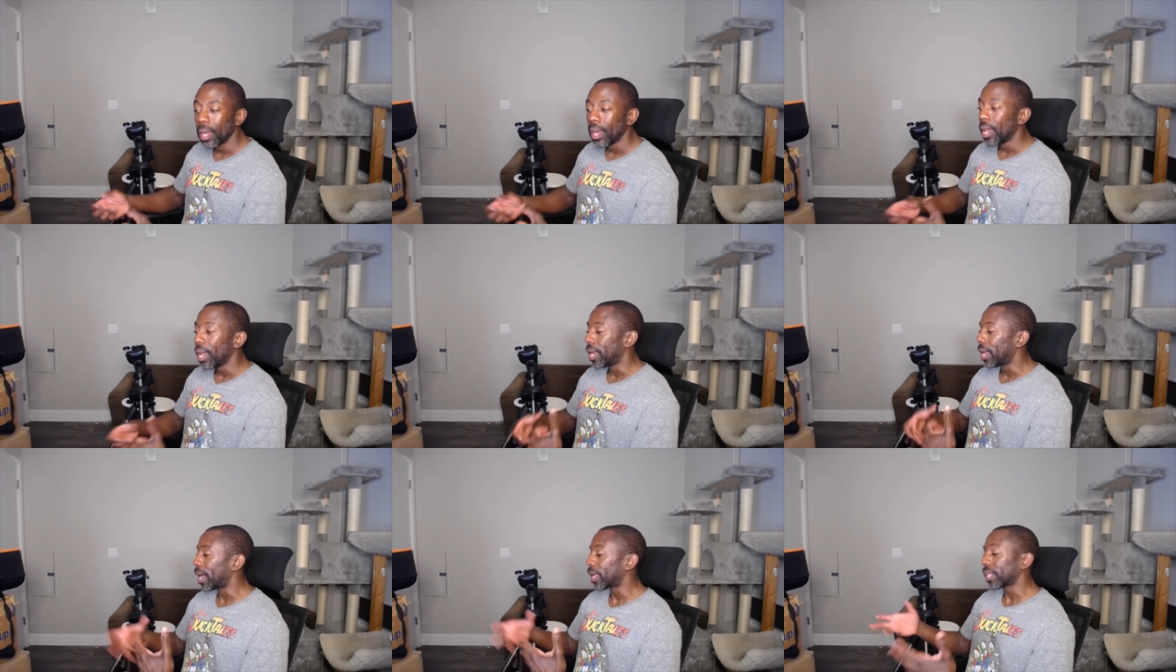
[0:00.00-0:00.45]

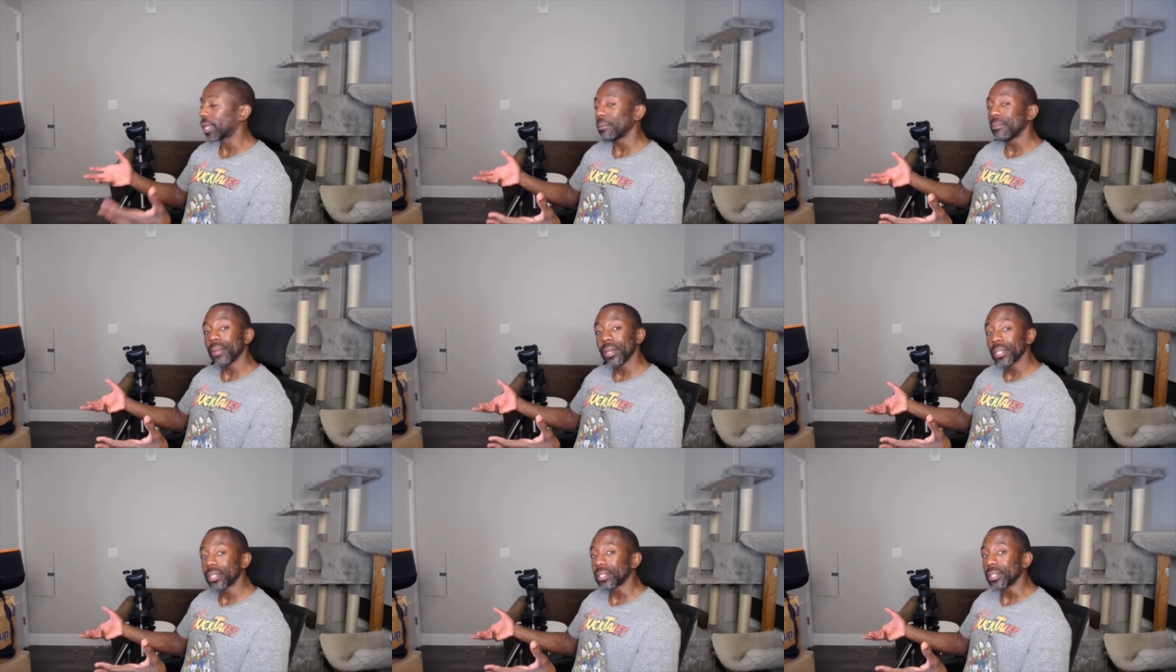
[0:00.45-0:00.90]
And as I
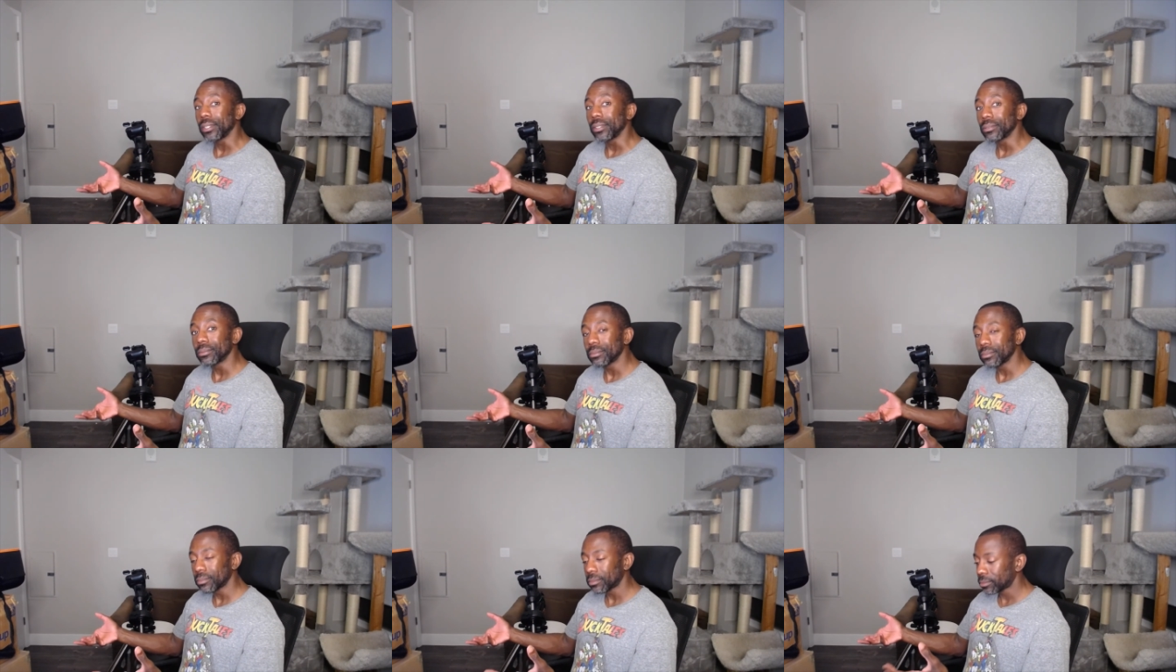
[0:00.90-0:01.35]
mentioned,
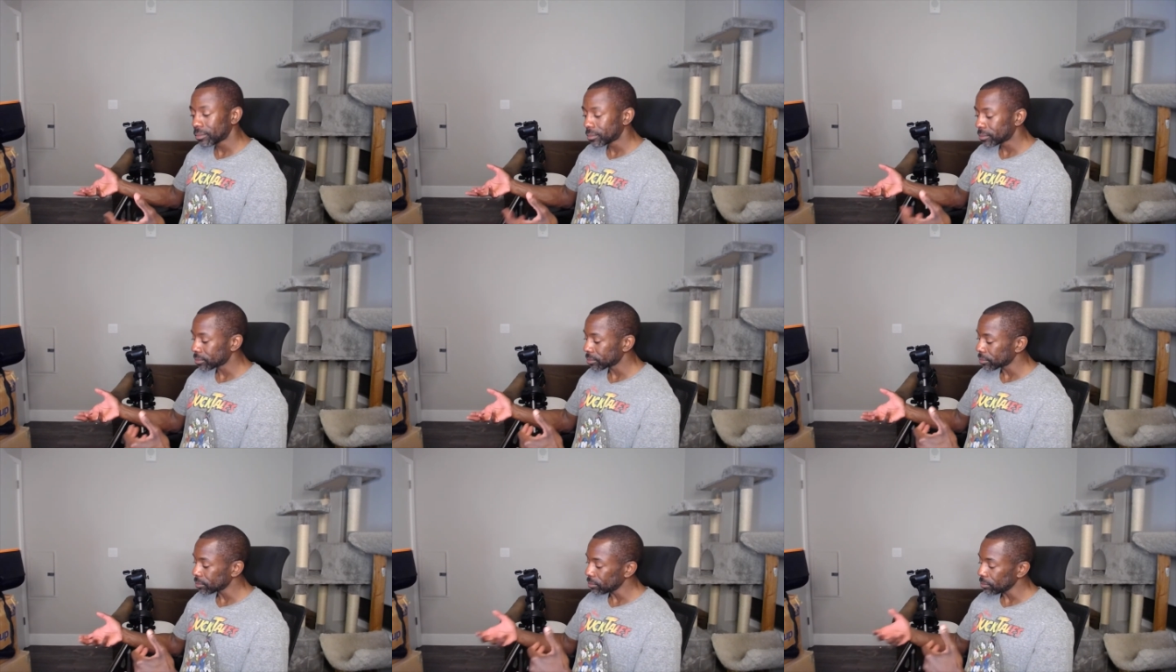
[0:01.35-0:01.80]

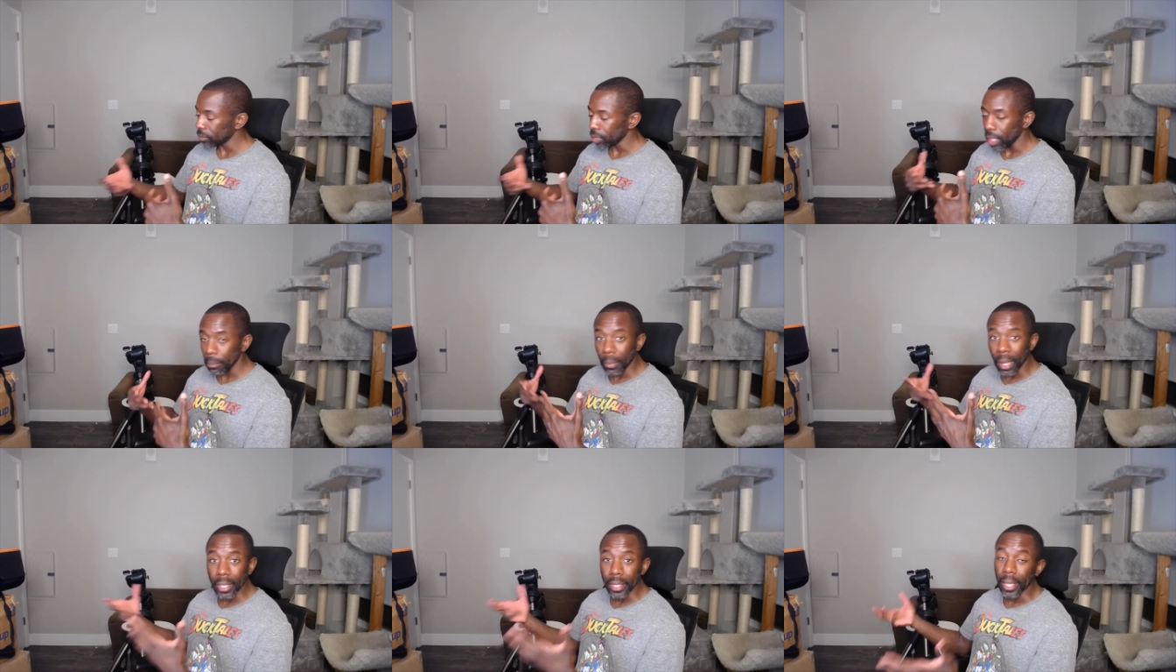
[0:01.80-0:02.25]

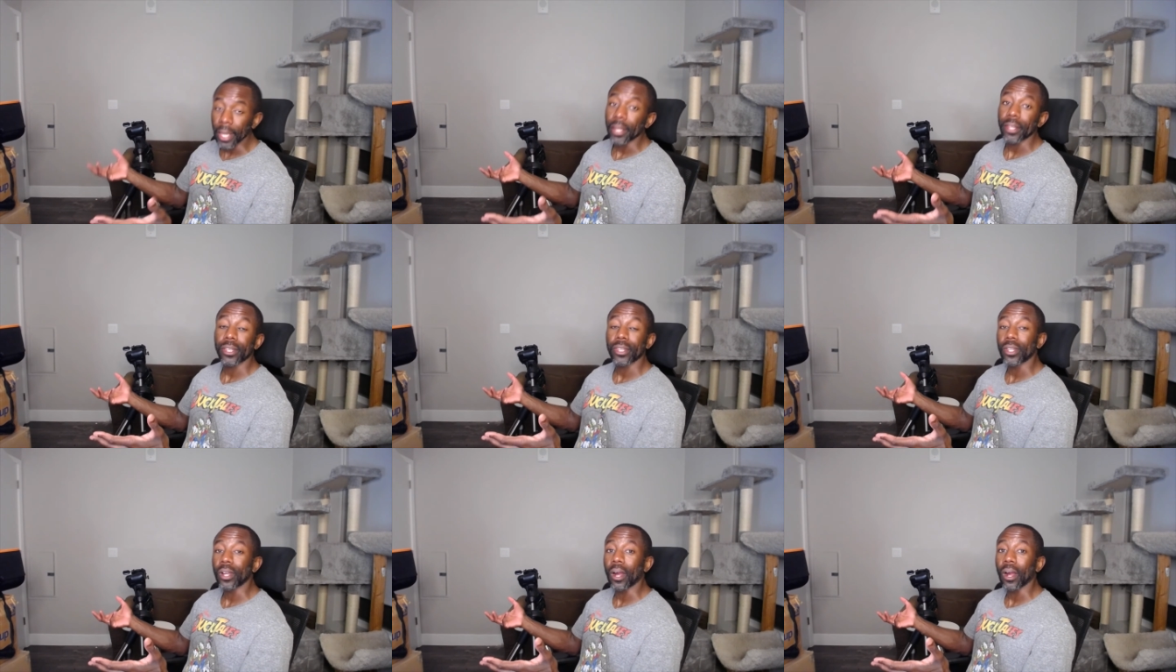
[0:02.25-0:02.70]
my
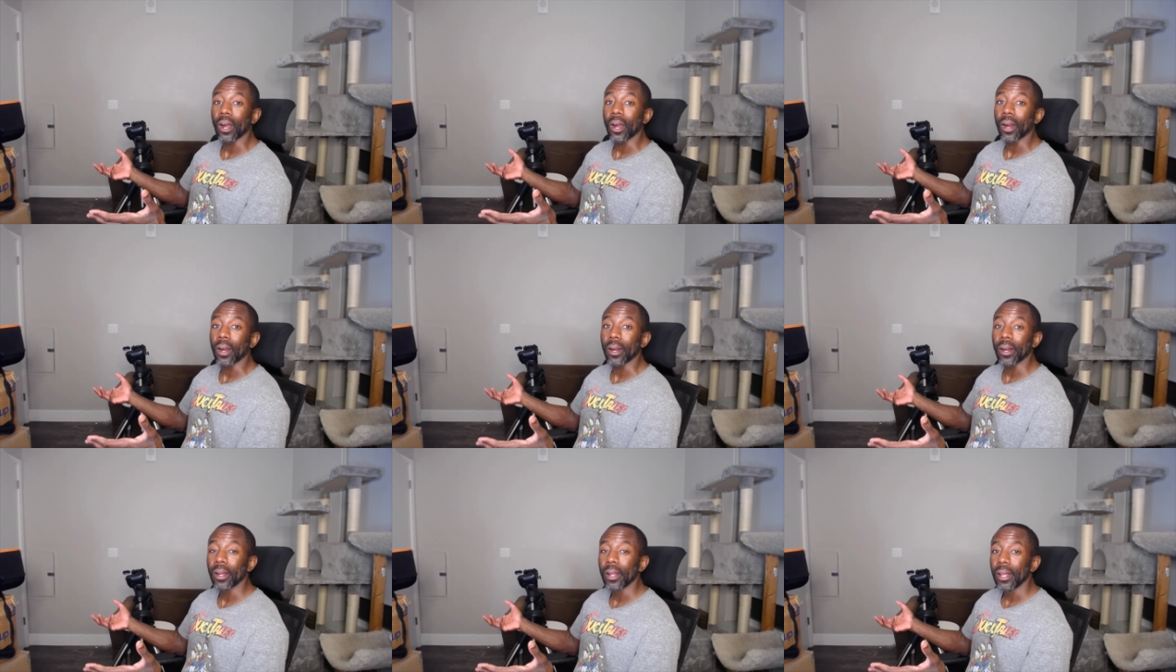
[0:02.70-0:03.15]
next
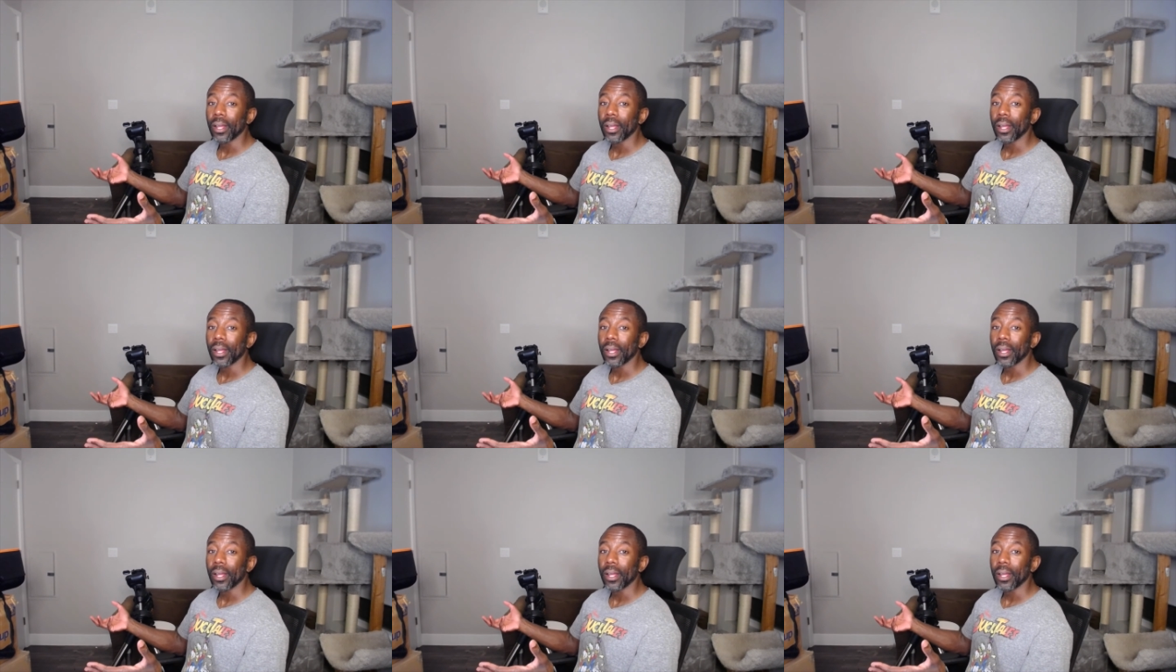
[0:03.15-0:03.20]
star,